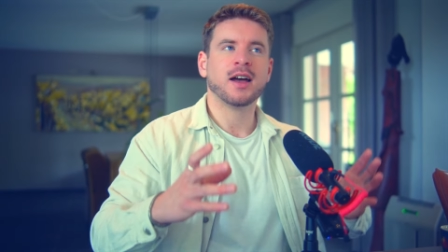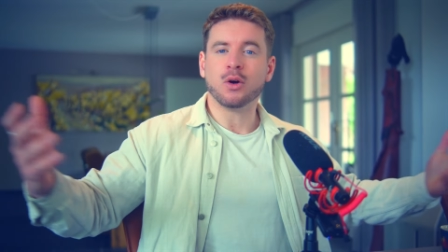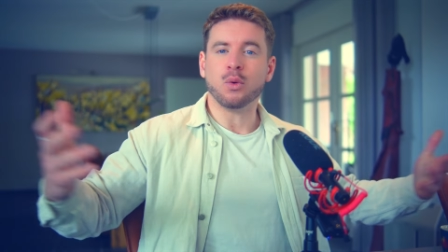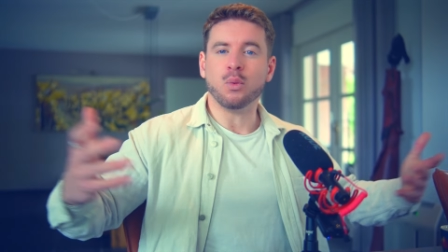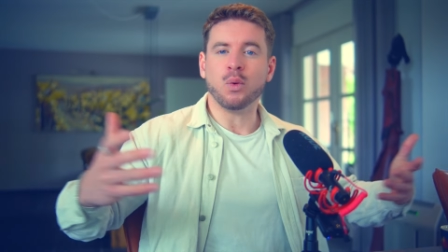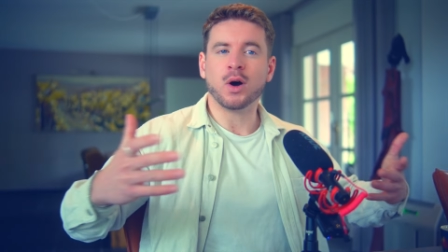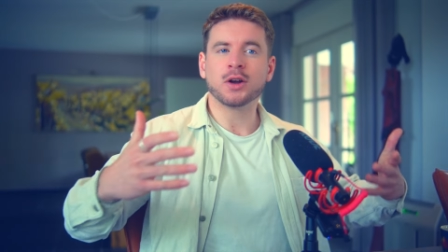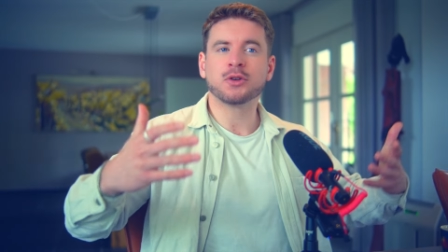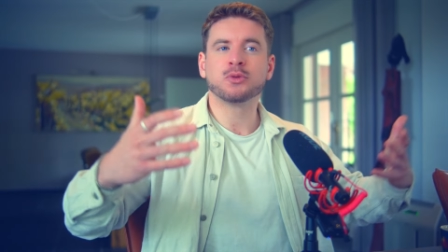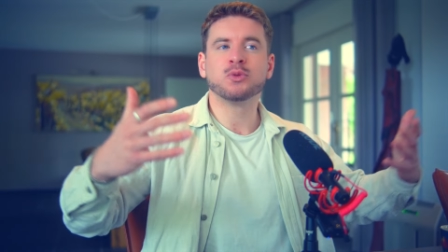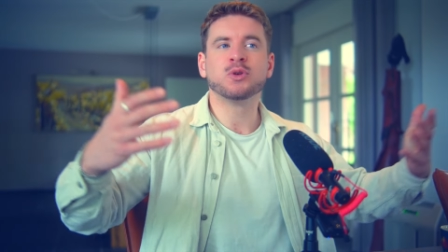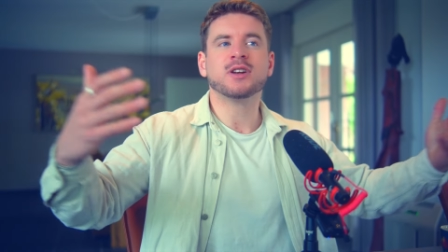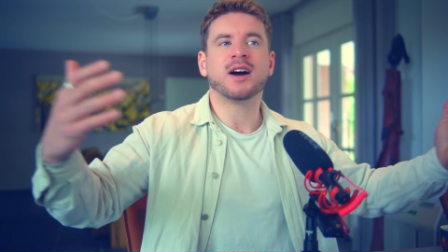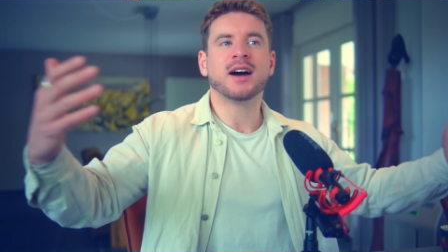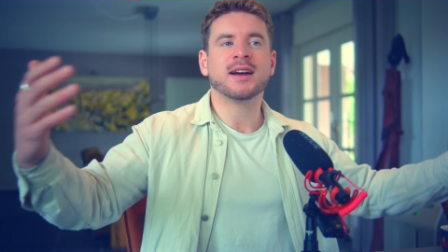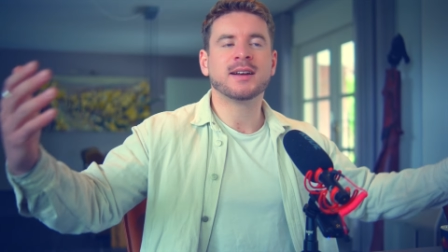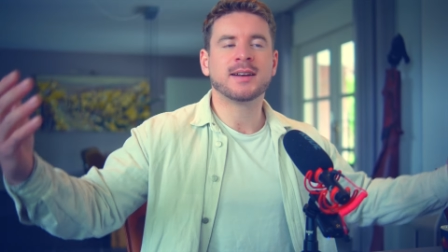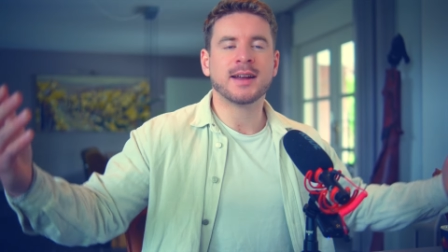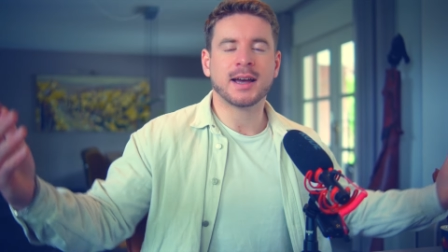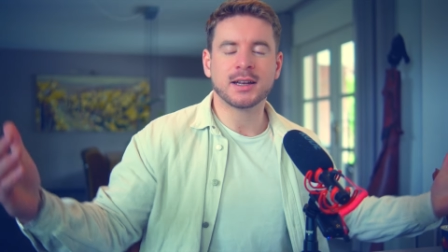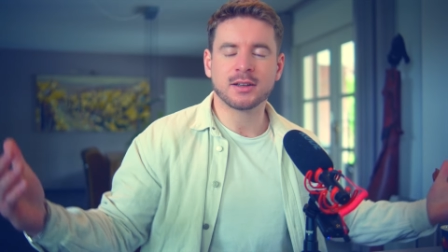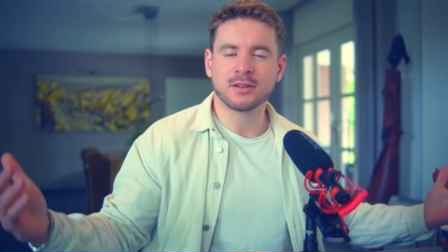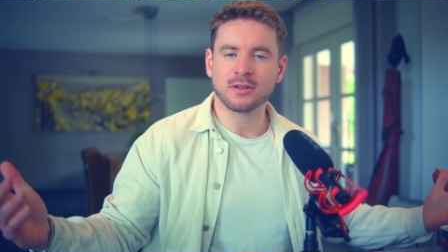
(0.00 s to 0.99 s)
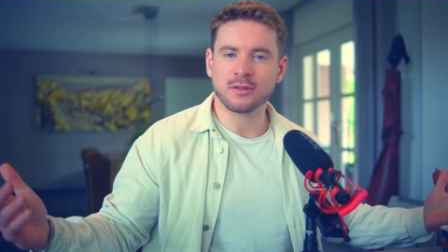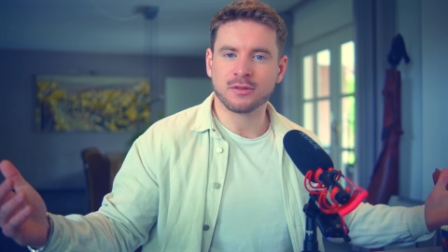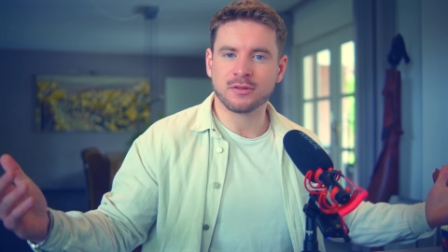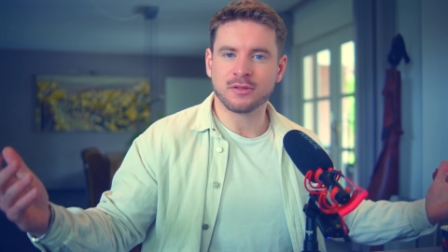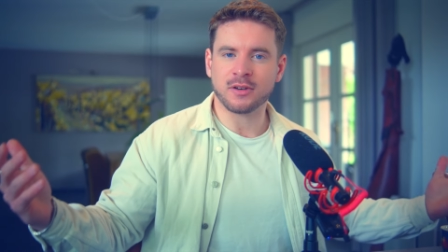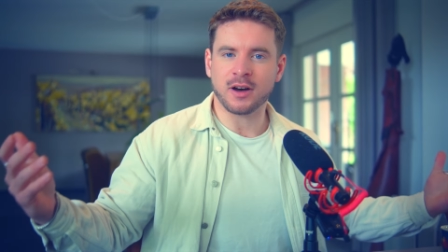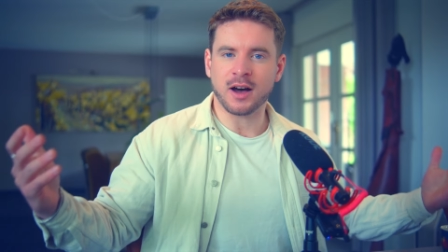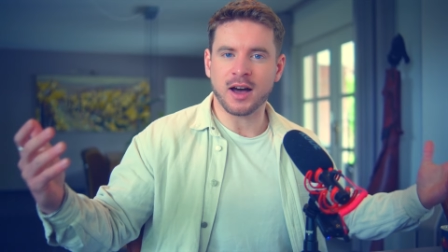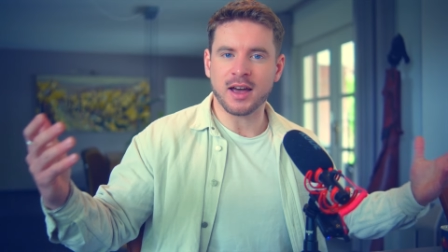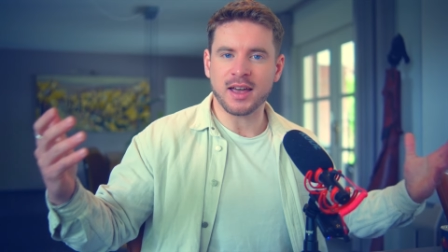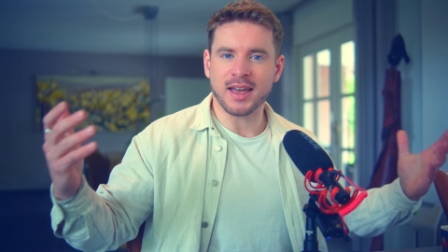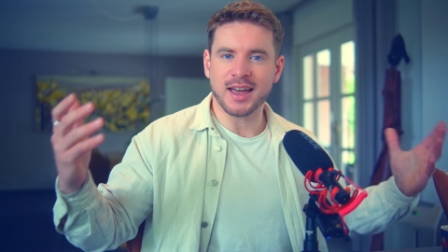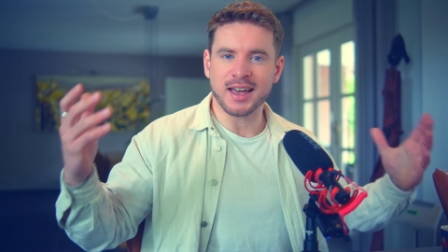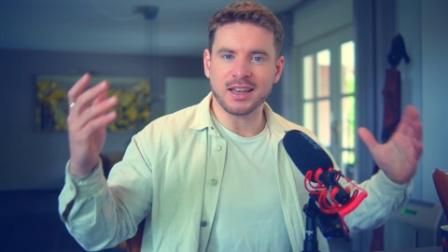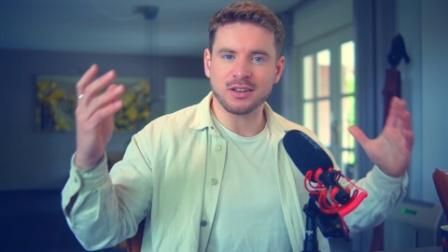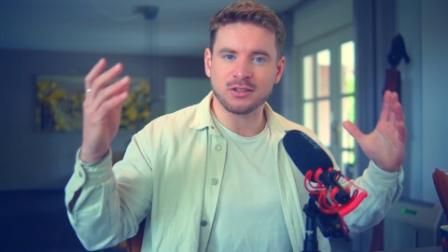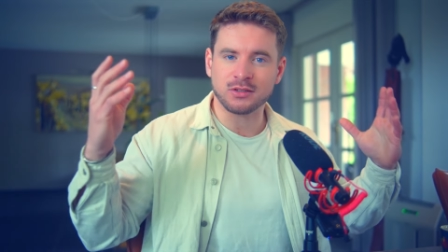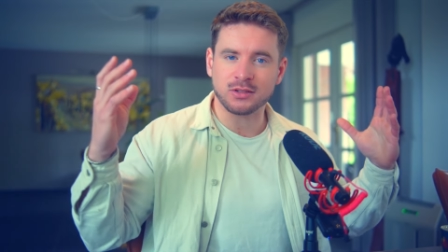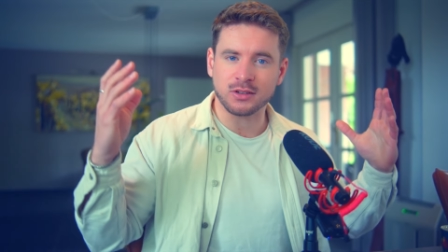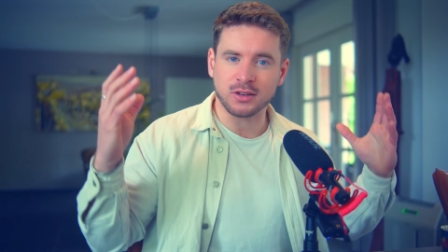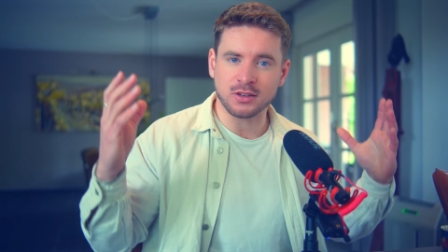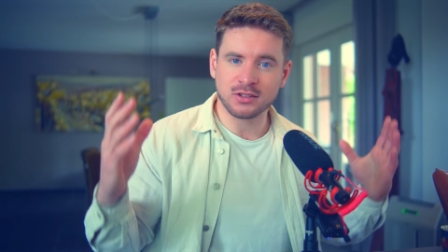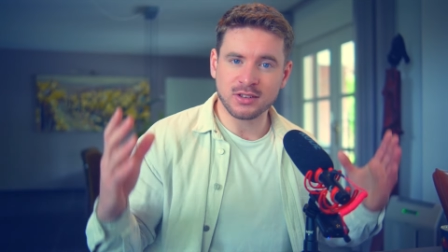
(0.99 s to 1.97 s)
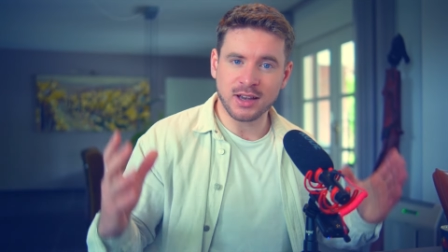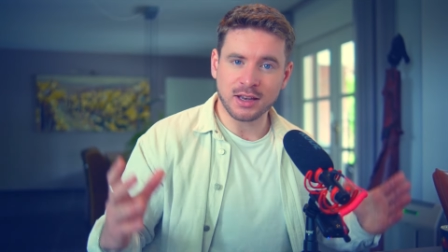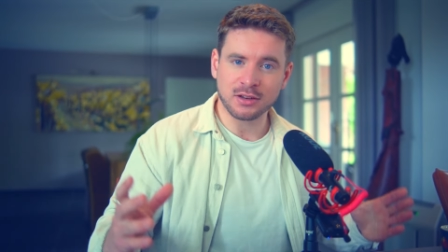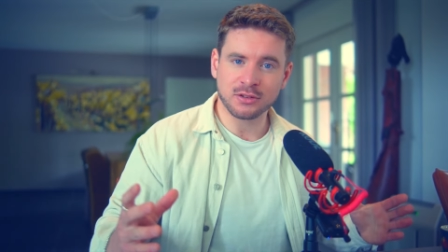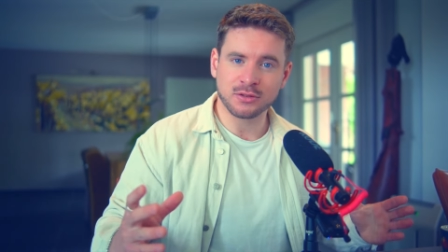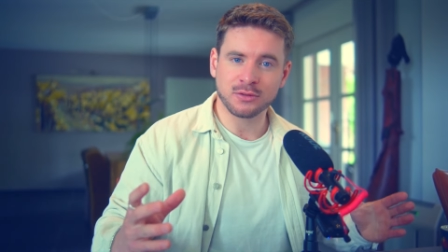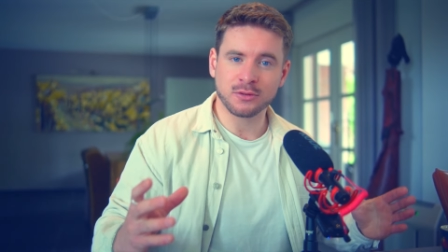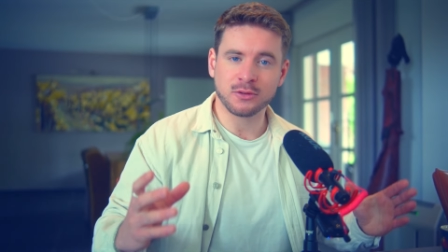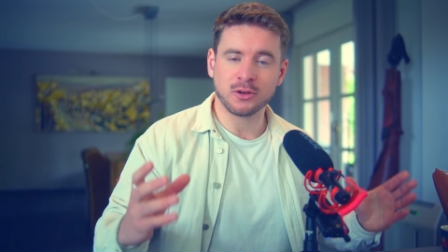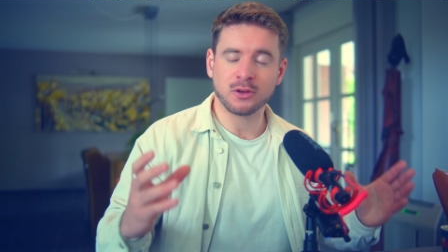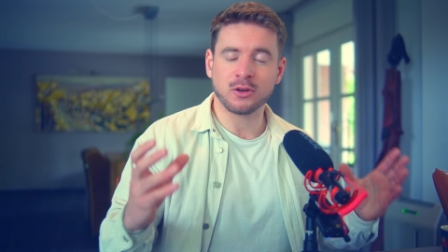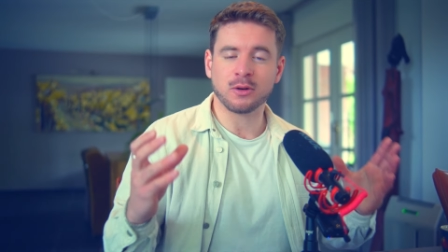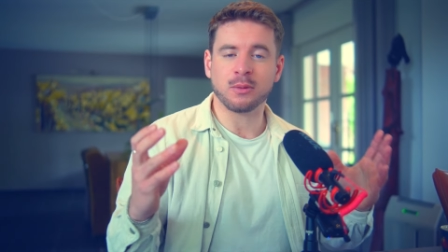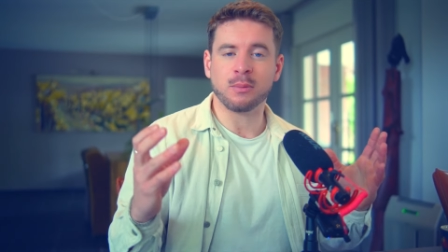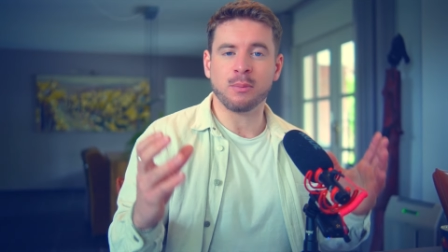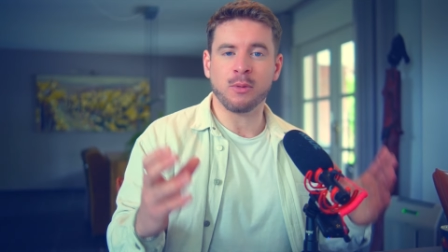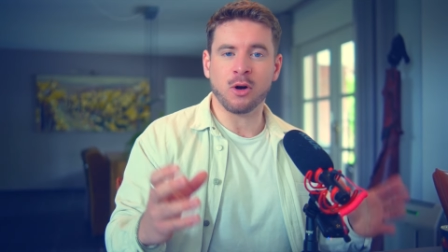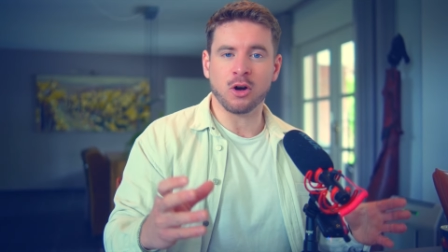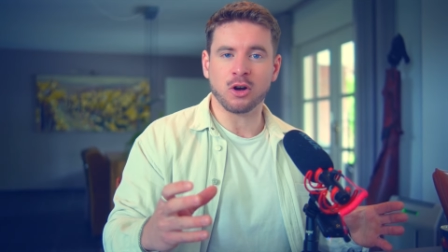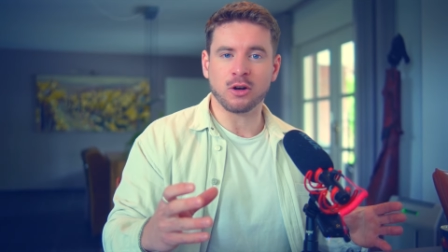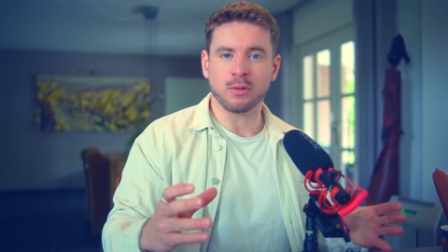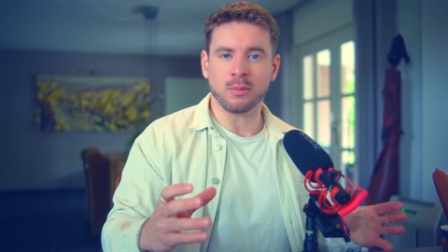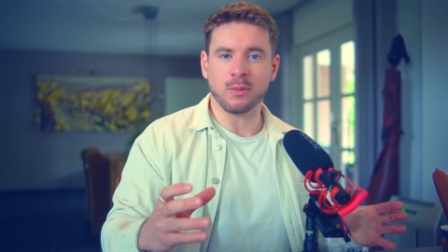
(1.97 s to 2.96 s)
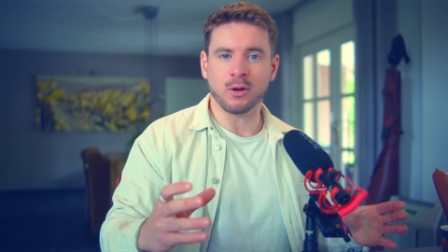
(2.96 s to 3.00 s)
What would identify a successful monk